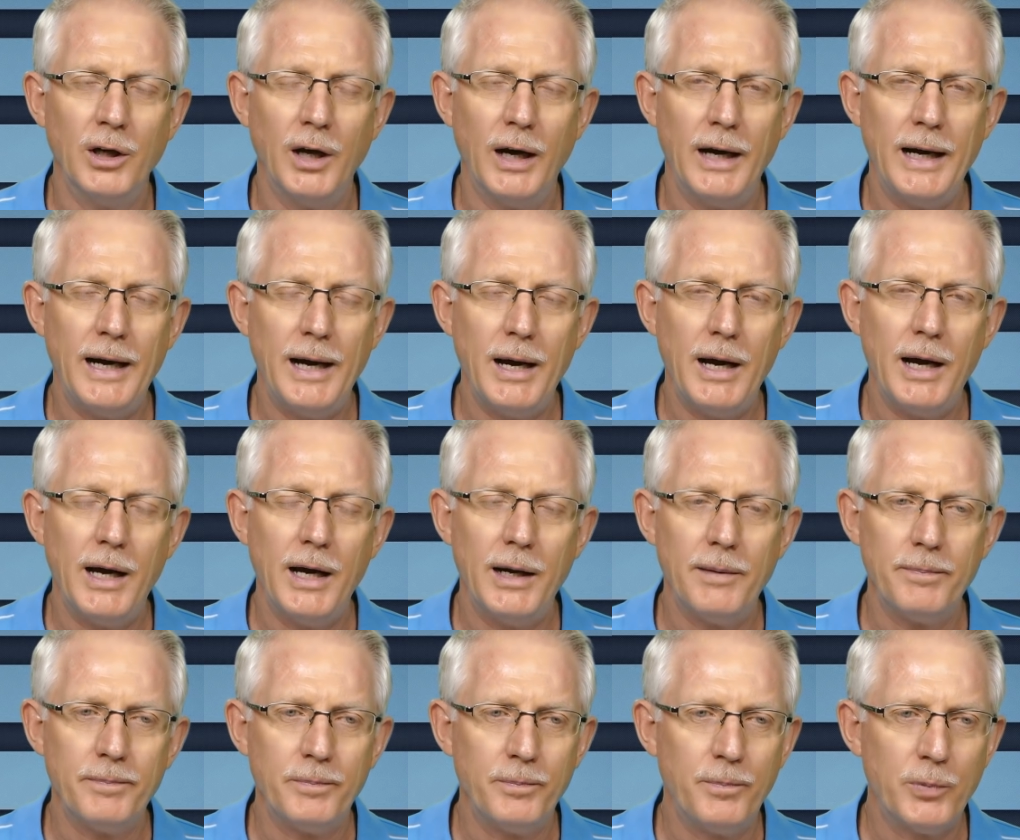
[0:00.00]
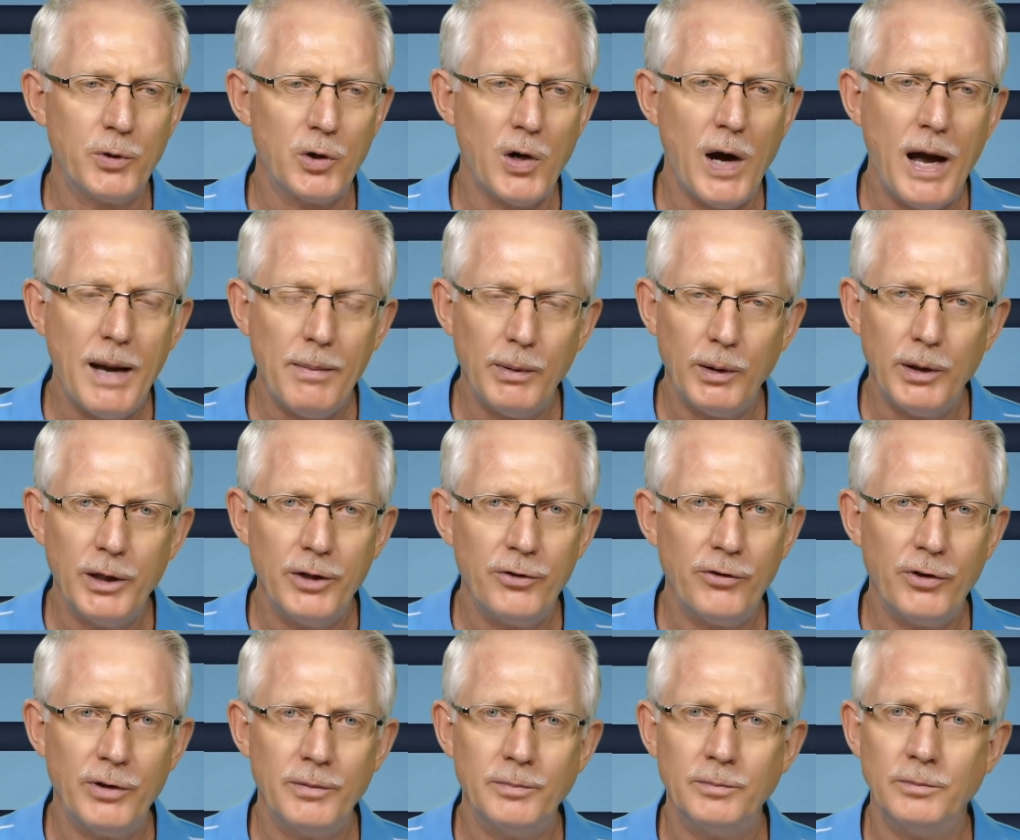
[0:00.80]
uh,
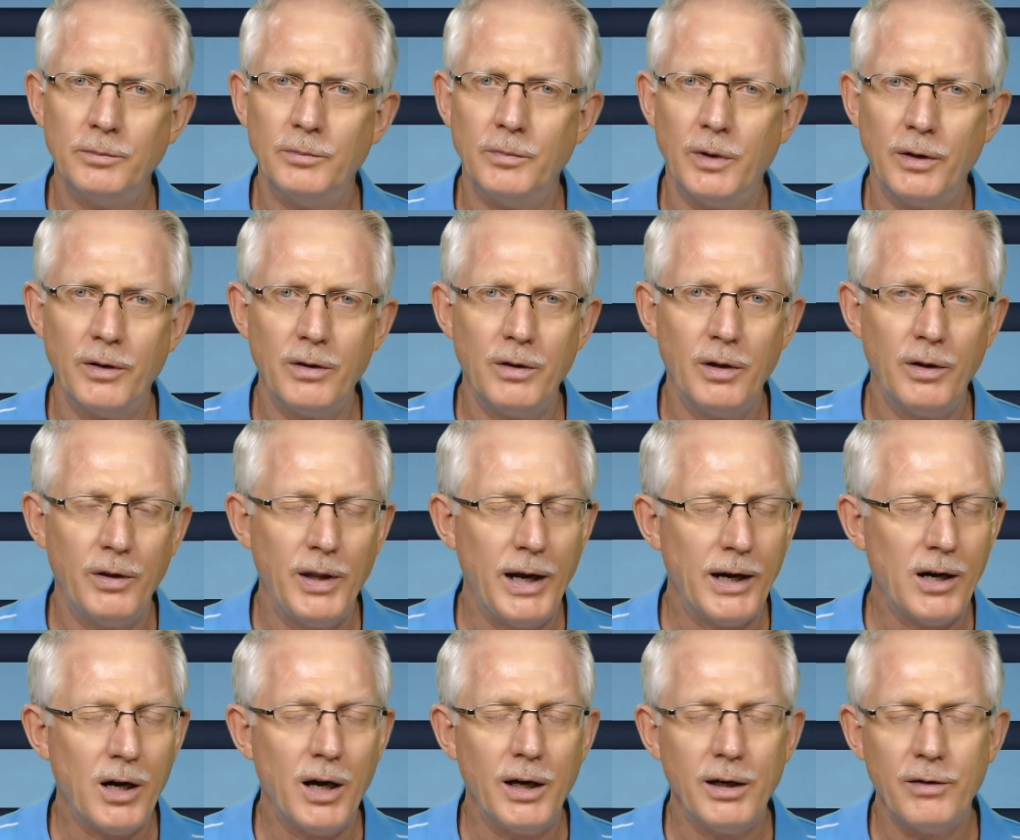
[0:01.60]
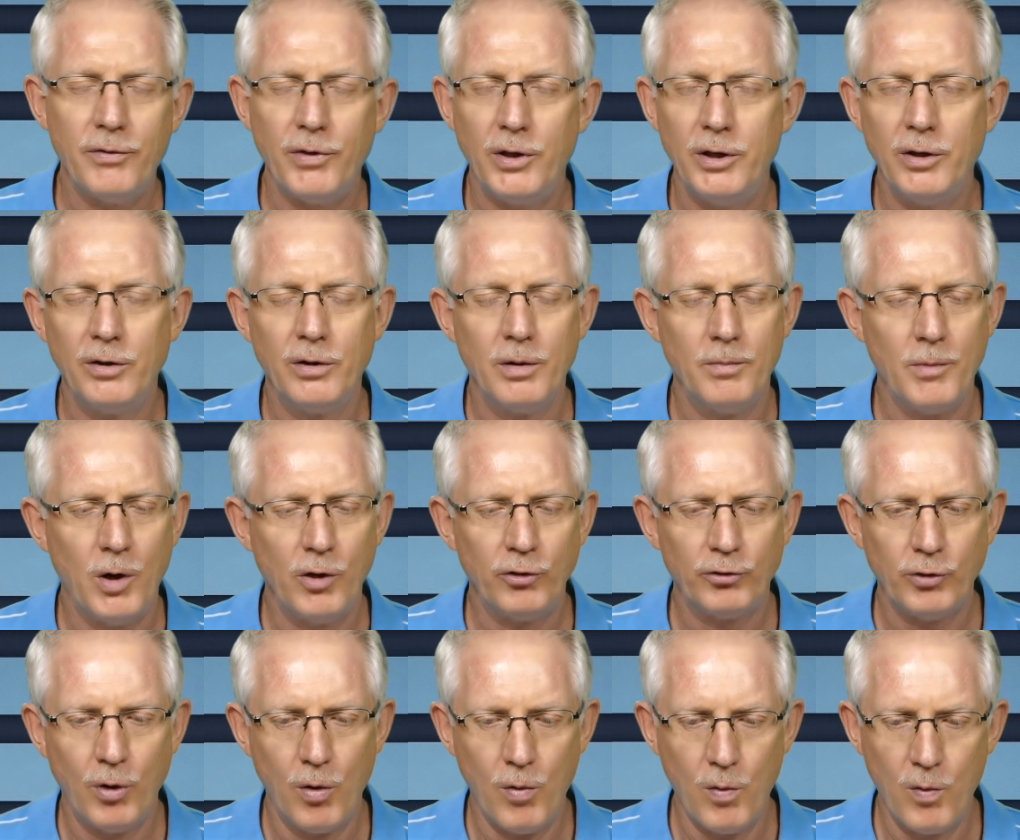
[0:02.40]
tribalism, that kind of thing, the
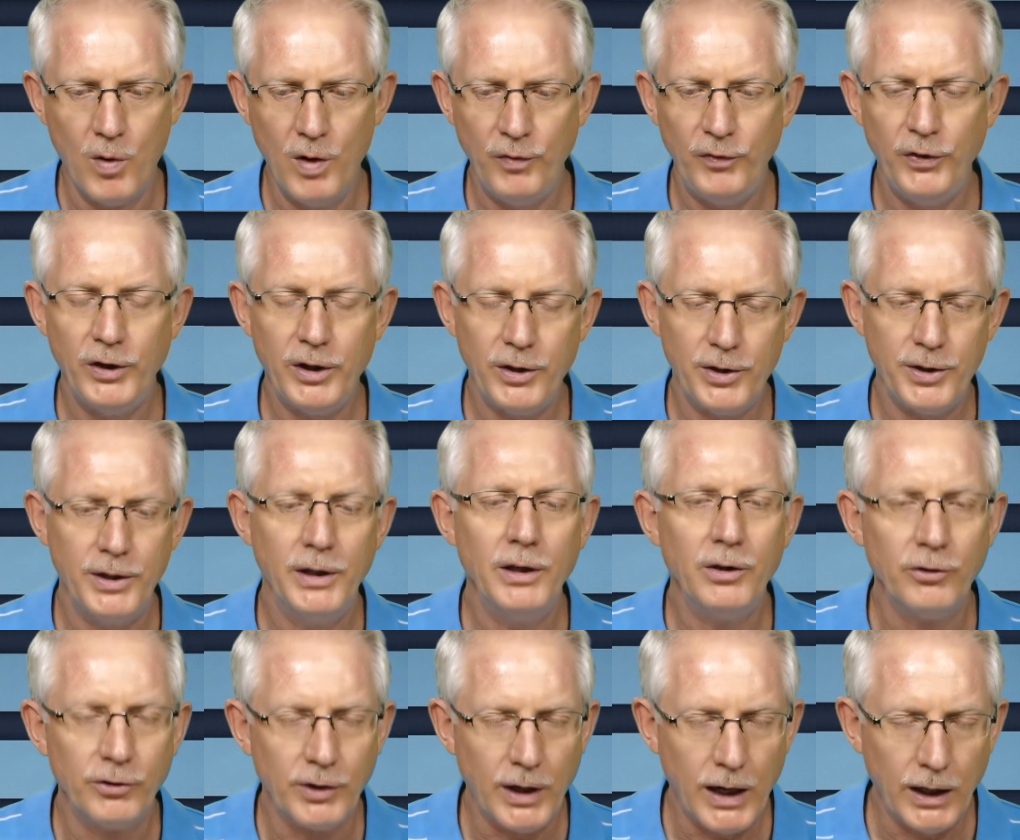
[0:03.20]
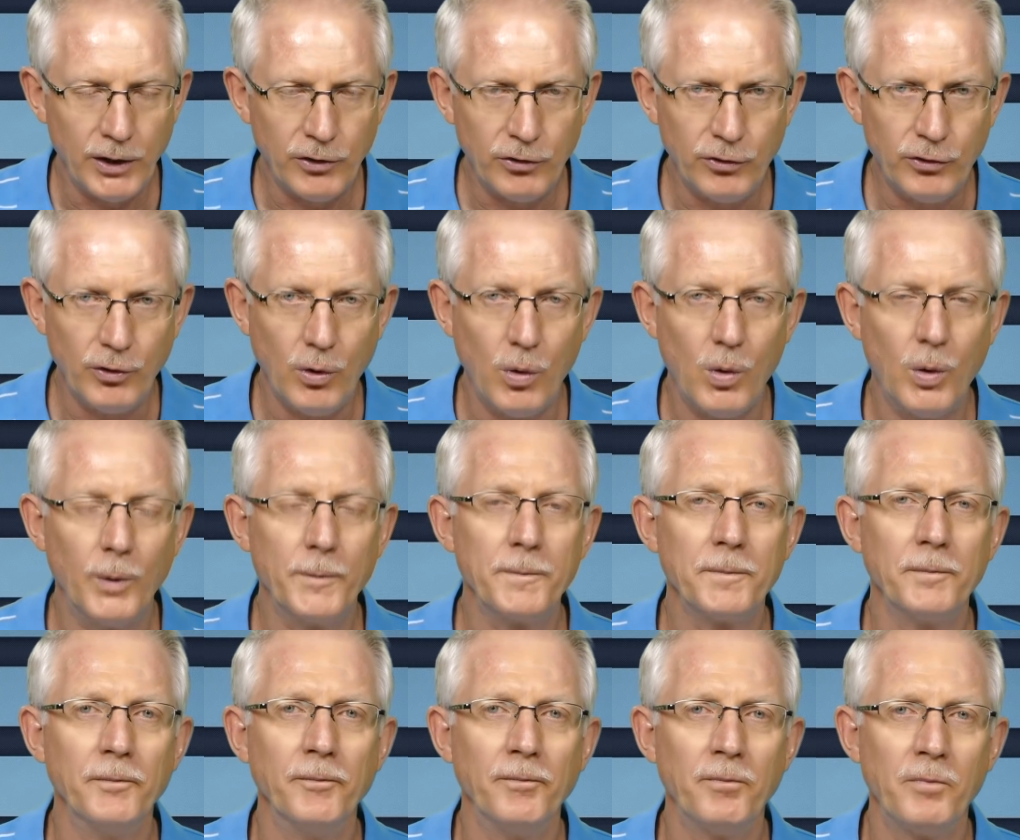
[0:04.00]
most horrific things that I saw
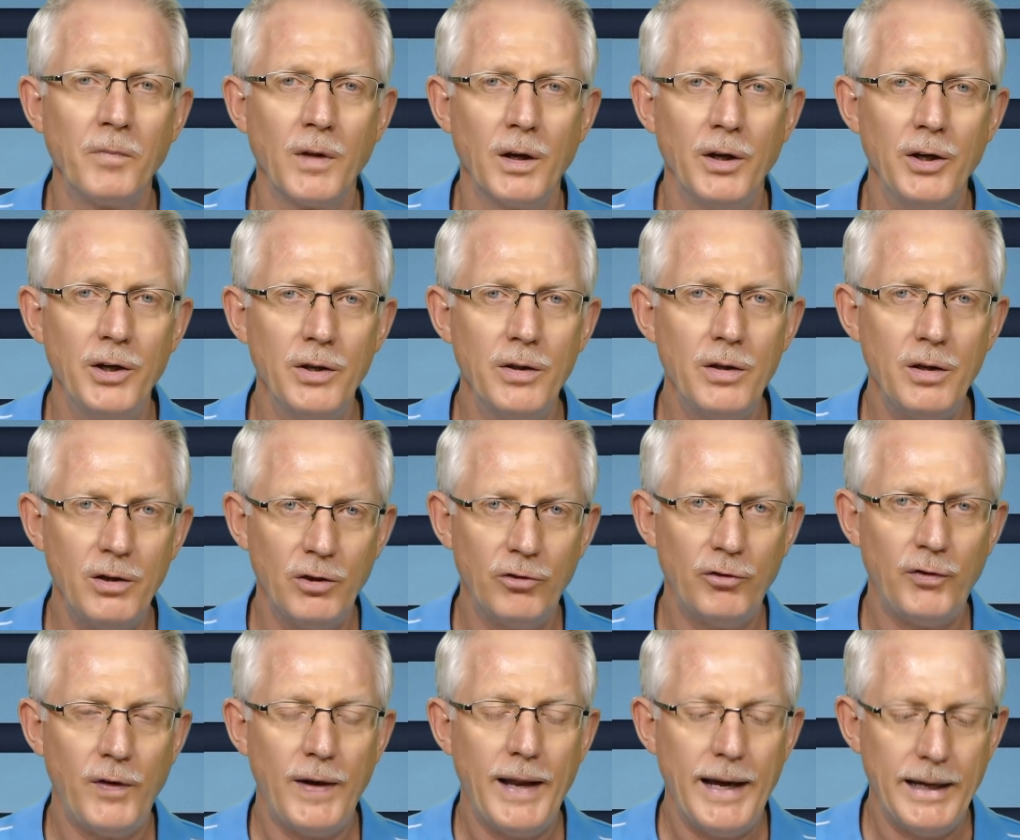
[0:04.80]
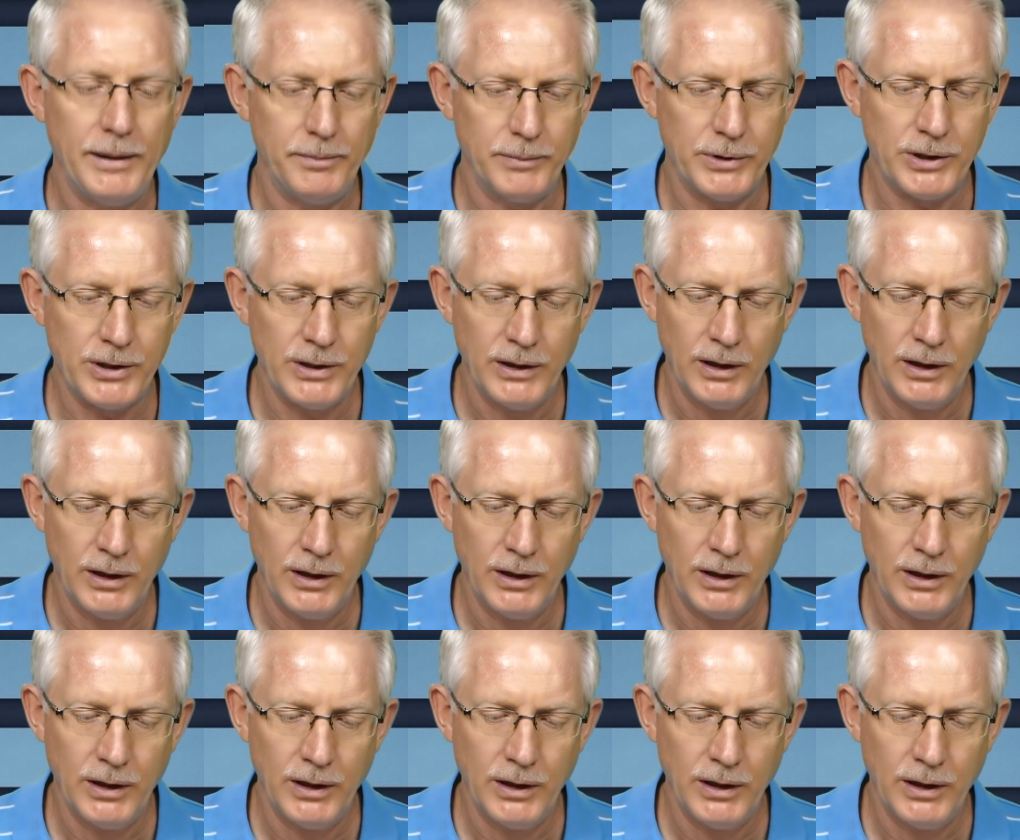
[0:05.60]
in these flames.